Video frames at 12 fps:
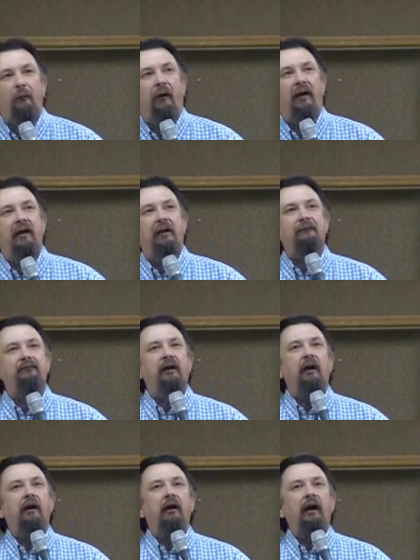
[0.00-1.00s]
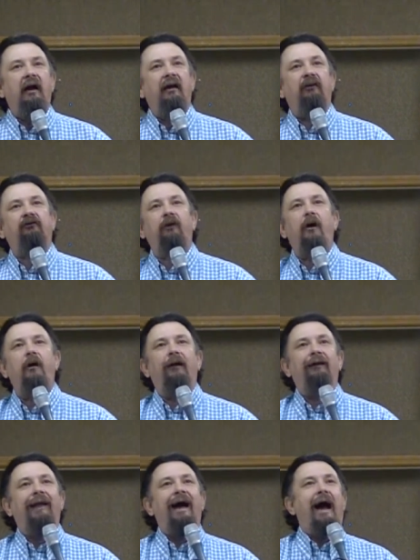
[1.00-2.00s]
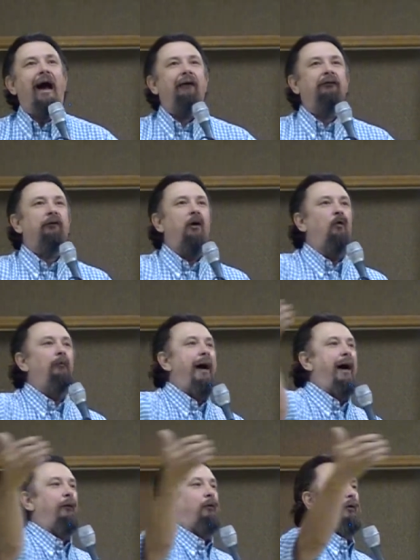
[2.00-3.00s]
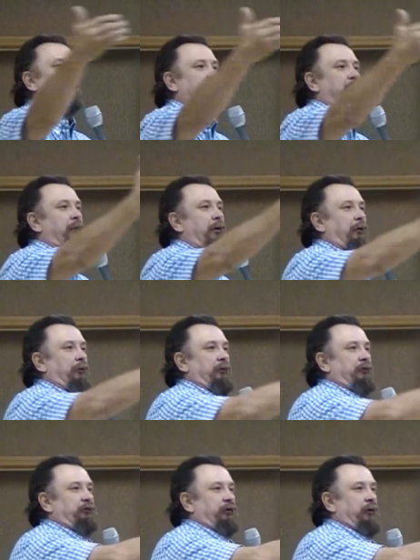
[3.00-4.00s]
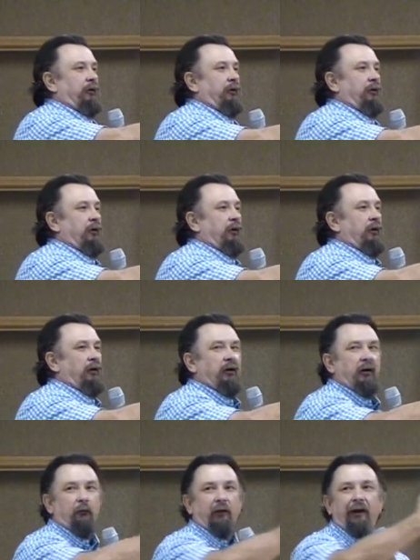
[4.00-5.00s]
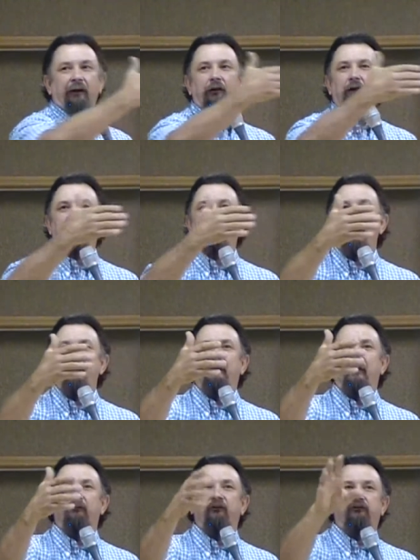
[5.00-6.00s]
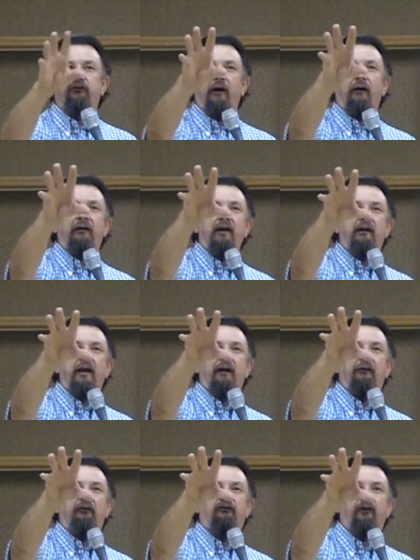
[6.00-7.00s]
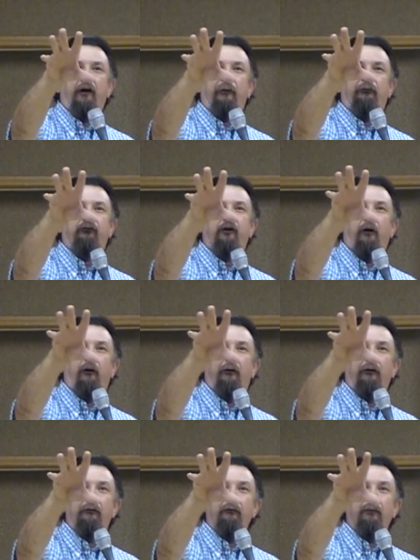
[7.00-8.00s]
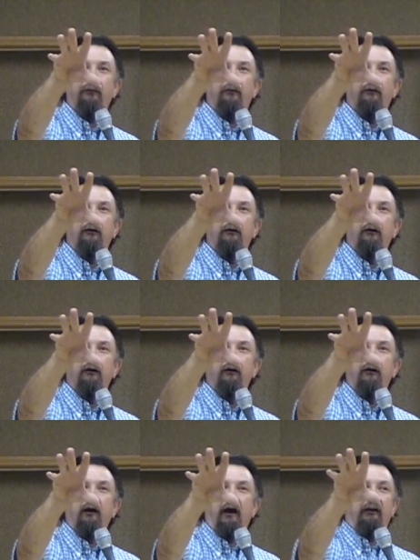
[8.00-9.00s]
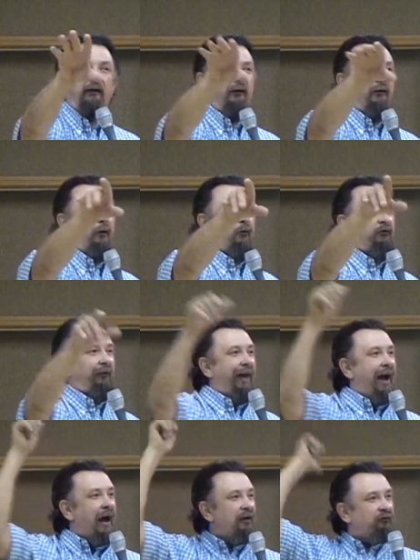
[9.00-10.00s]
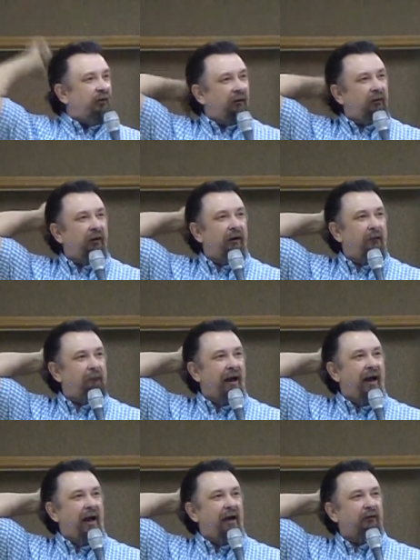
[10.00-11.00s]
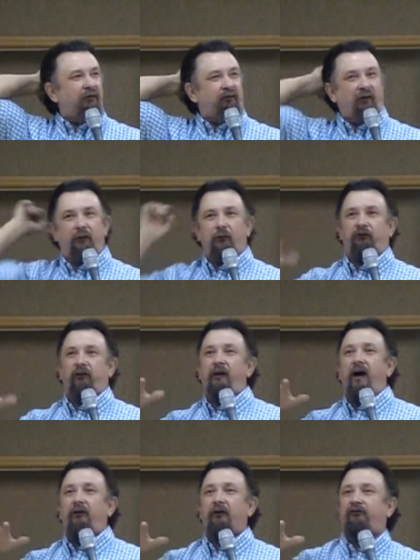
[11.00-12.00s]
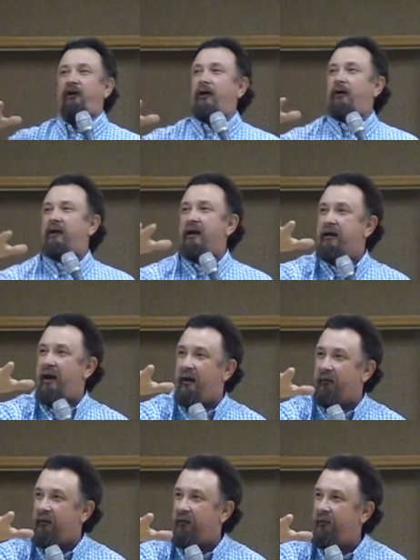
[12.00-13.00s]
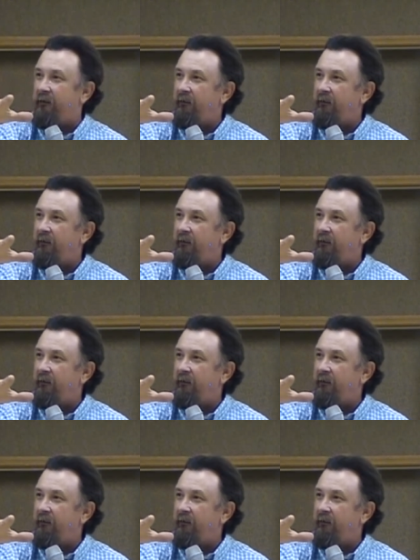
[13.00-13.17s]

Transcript: were praying, and I saw a light go by one of the buildings. And when I looked up, it was a Cherokee County Sheriff's car. And then there was lights that lit up behind us, and it was another Cherokee County